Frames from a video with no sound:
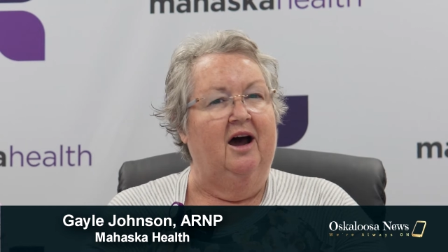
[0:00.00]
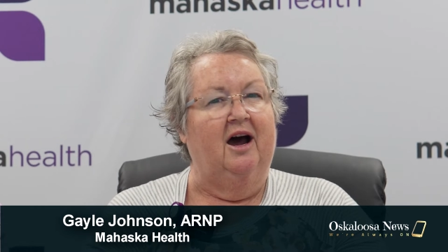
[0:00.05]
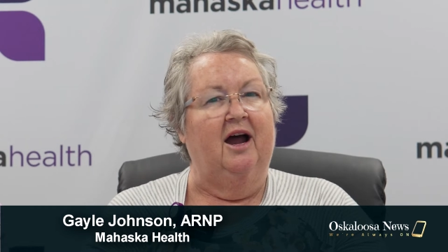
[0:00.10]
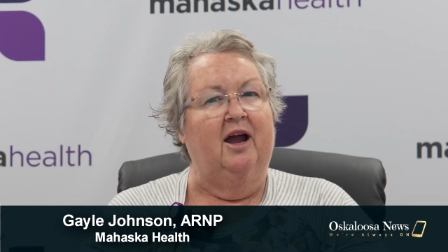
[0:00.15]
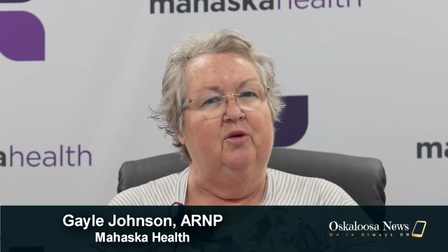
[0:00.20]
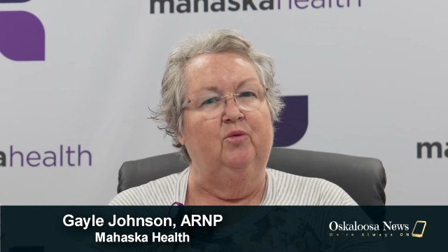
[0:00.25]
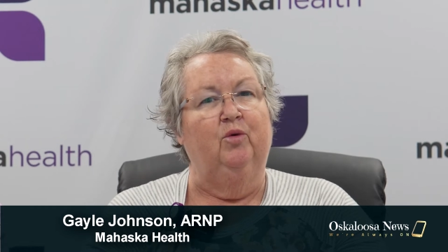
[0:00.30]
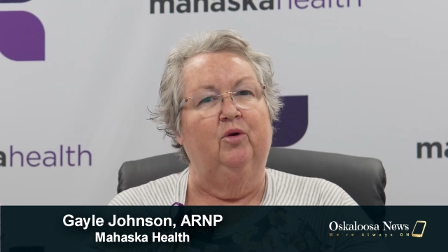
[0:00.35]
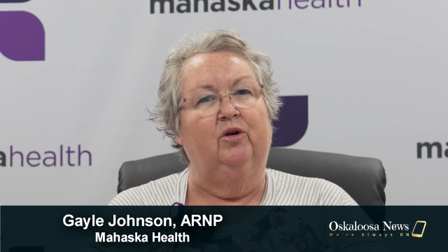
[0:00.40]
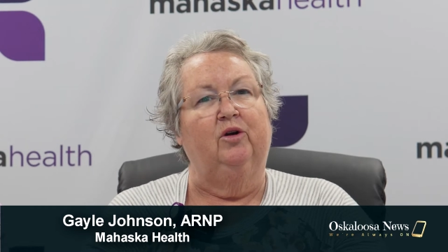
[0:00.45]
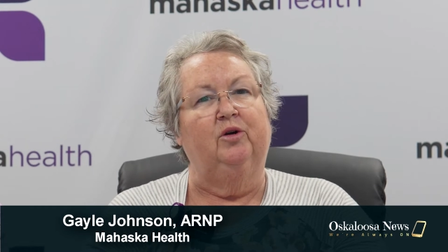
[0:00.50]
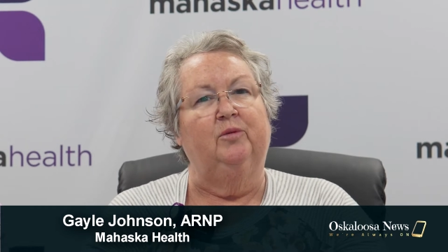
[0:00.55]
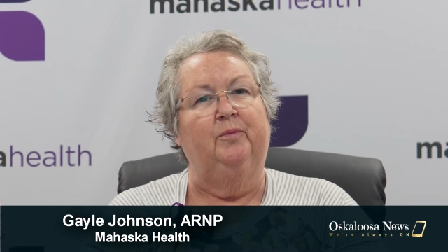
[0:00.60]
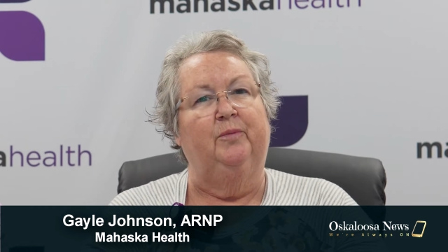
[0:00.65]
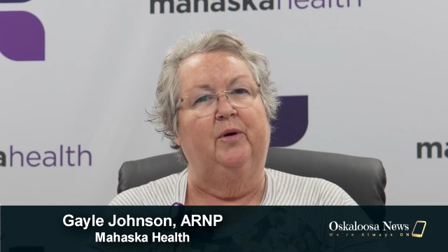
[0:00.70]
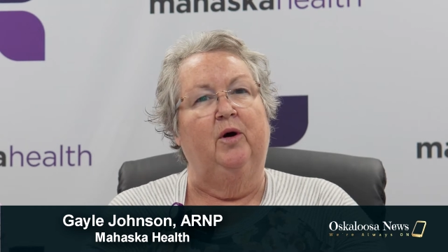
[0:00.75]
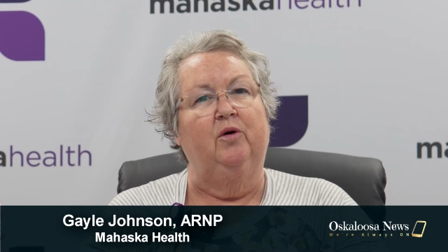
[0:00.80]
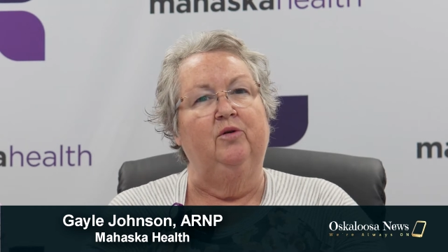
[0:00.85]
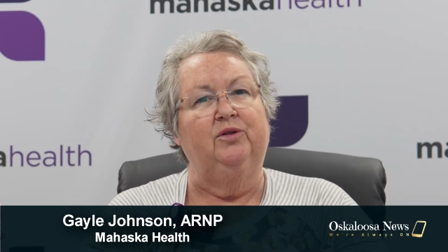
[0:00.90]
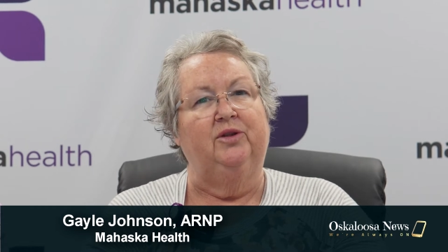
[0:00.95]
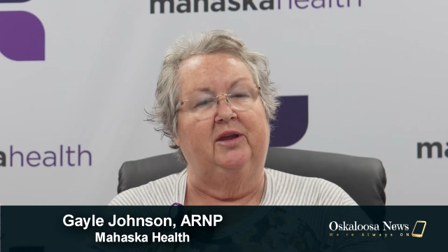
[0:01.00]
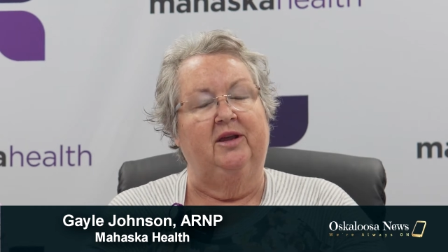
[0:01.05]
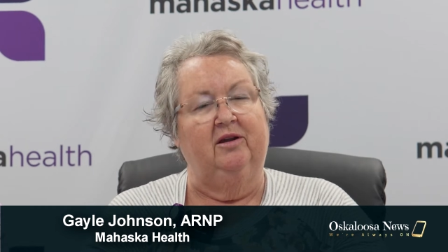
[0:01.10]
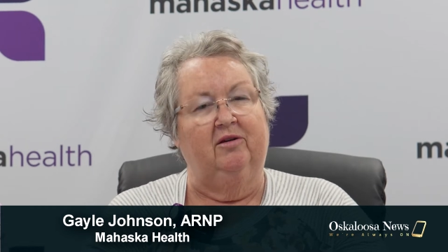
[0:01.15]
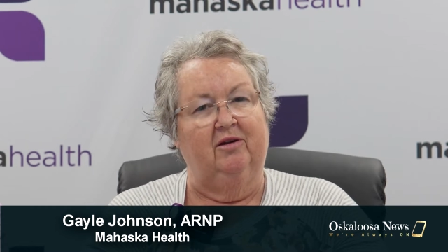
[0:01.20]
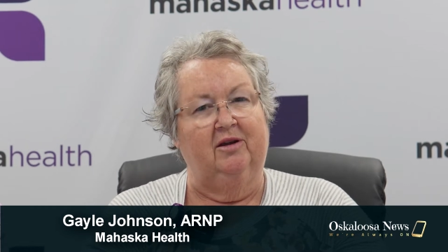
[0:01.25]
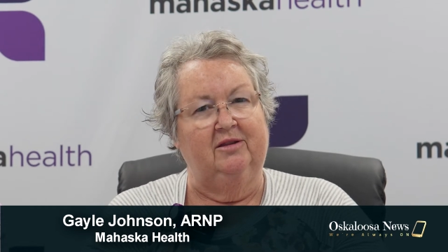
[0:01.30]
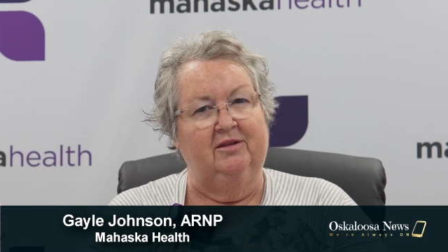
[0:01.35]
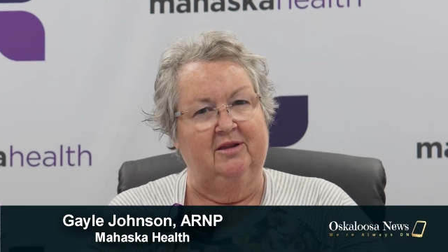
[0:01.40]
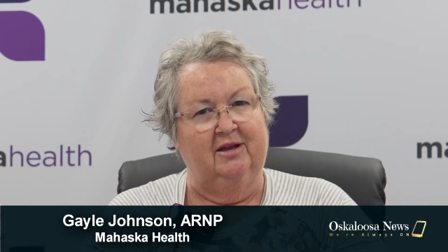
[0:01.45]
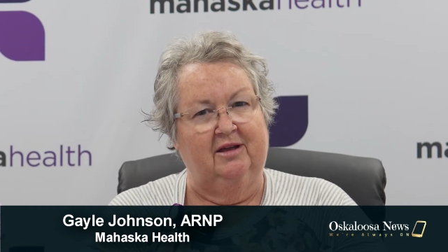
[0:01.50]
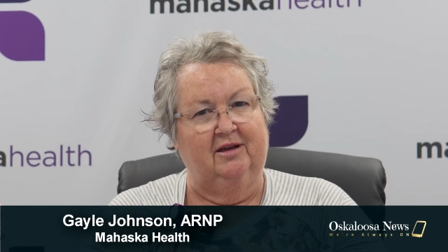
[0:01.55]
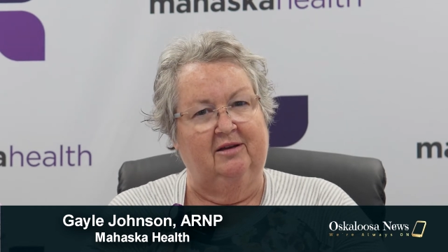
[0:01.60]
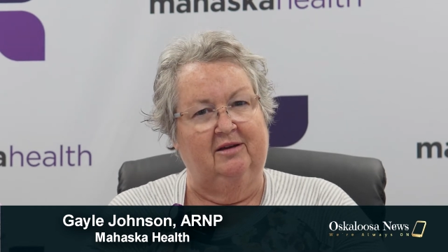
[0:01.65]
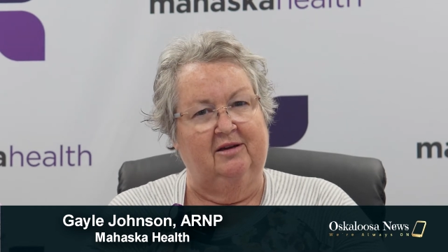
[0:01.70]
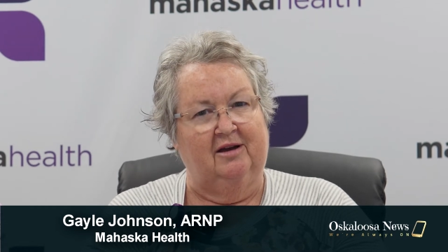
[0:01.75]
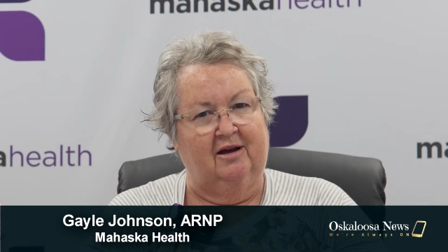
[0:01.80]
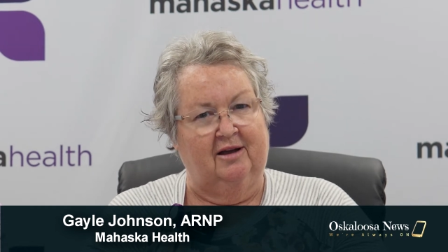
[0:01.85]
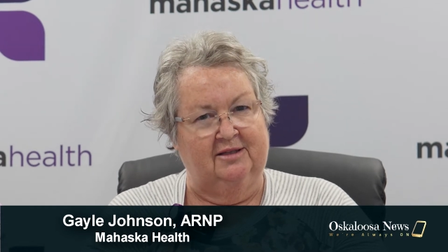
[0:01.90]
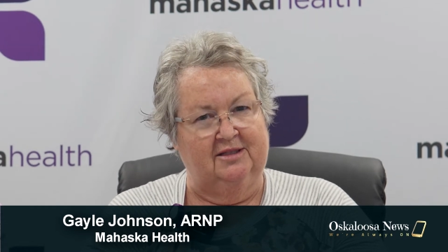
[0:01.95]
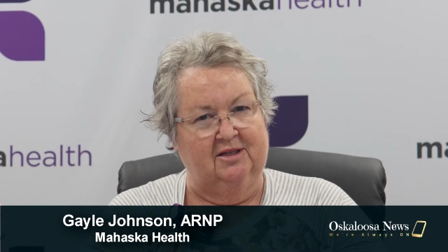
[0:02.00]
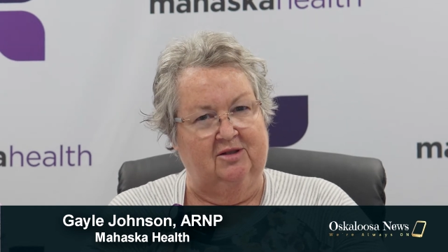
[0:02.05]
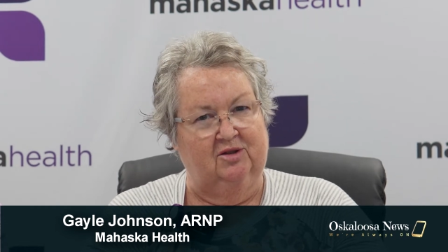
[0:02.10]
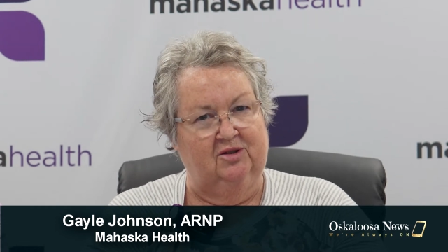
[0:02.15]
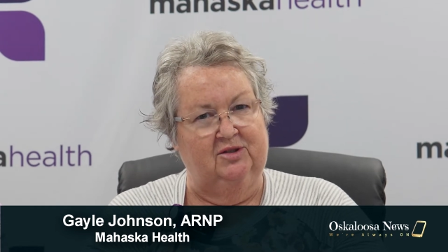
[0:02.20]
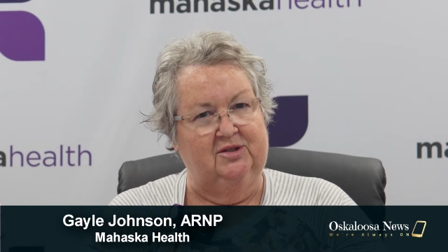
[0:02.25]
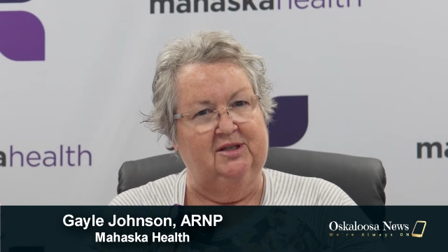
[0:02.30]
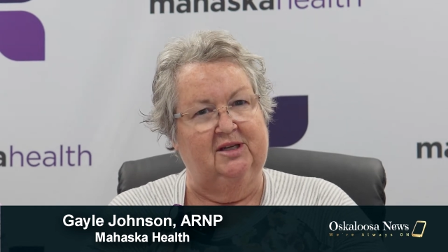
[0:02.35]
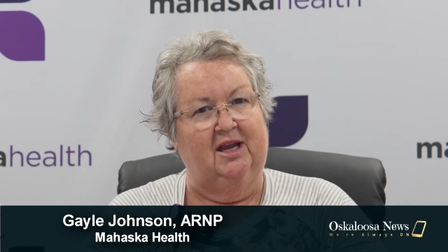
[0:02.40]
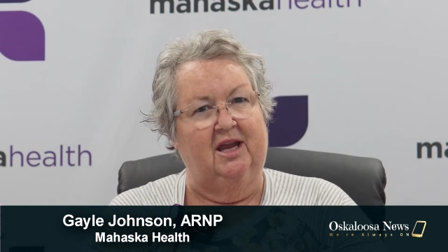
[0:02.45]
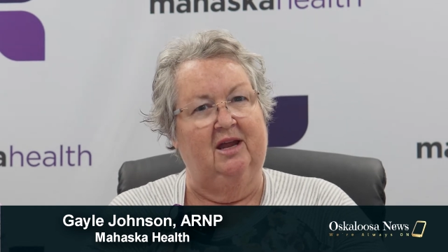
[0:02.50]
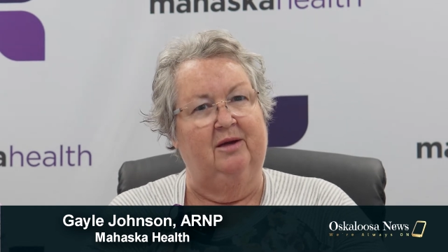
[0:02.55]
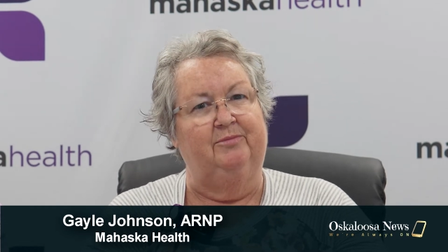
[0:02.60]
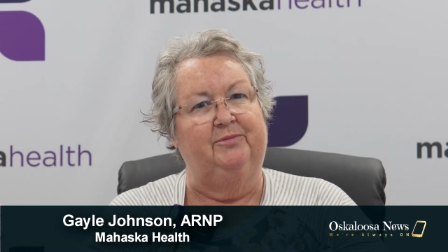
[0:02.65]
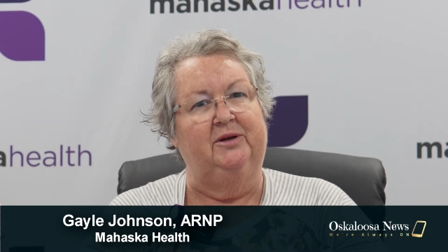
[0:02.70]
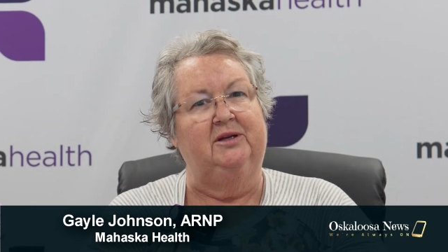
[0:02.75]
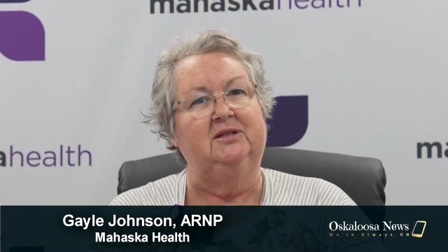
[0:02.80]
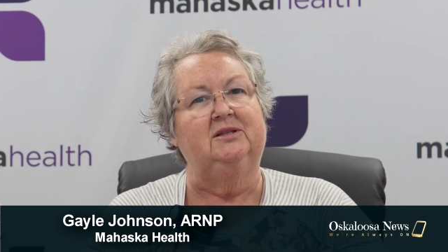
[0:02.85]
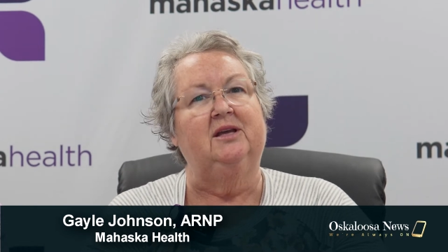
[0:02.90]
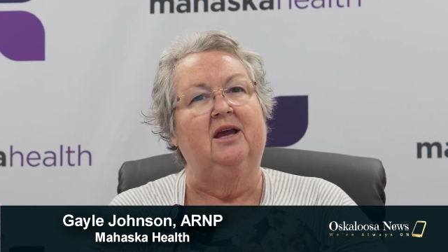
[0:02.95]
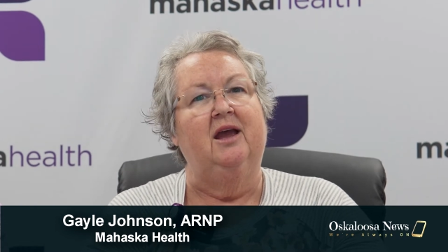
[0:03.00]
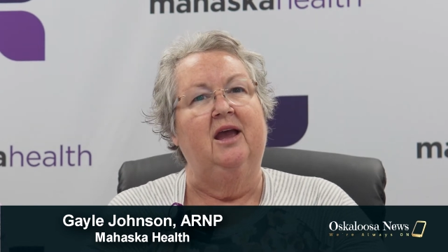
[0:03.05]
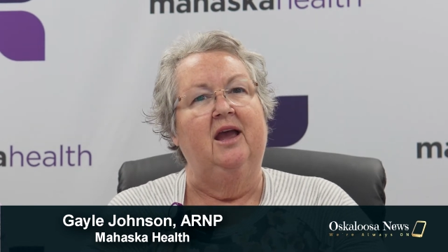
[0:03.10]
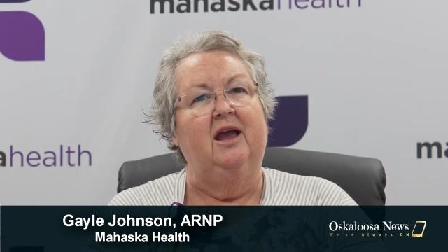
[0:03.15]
I work both here at the Oskaloosa campus